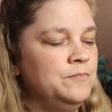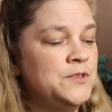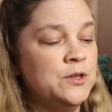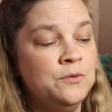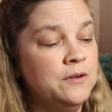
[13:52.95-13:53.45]

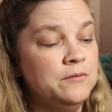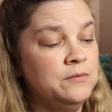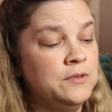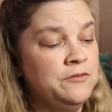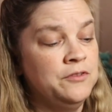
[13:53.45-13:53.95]
So
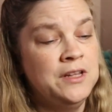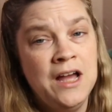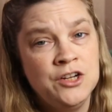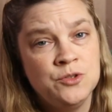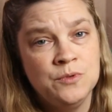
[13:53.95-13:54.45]
like for the
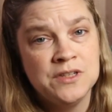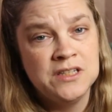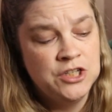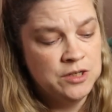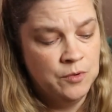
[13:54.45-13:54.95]
actual
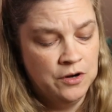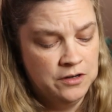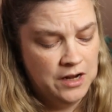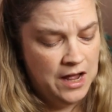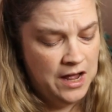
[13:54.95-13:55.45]
stitching part,
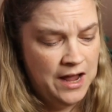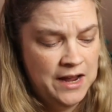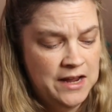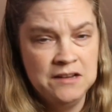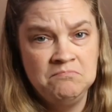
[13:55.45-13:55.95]

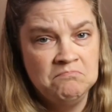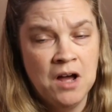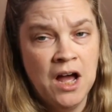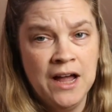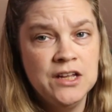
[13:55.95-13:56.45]
I
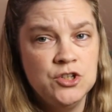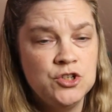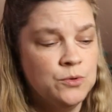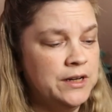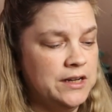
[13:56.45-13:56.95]

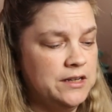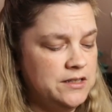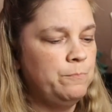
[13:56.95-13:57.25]
enjoyed it.